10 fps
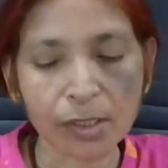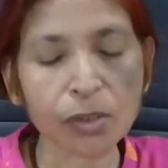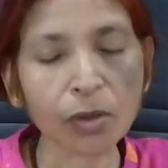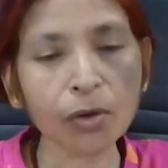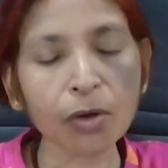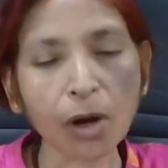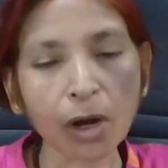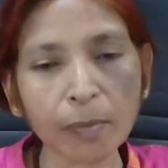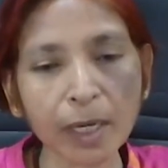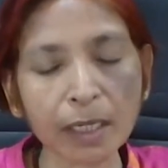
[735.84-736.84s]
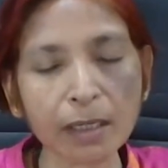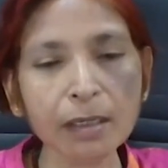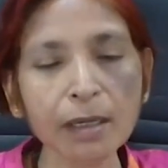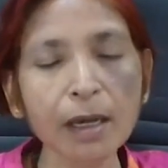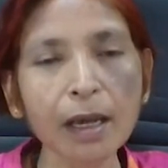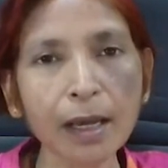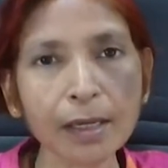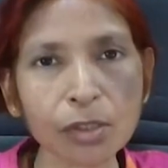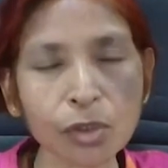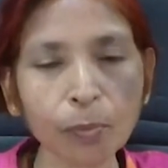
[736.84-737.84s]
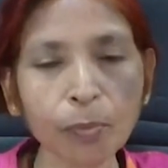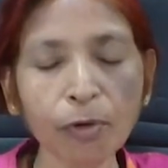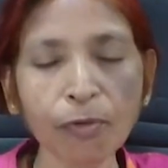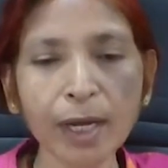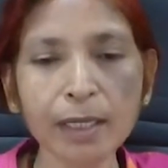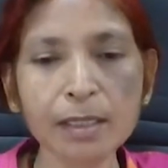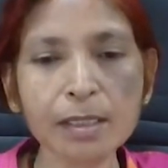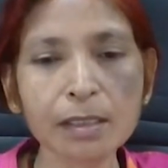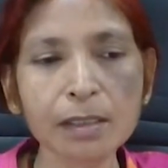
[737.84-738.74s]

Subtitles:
So government has to provide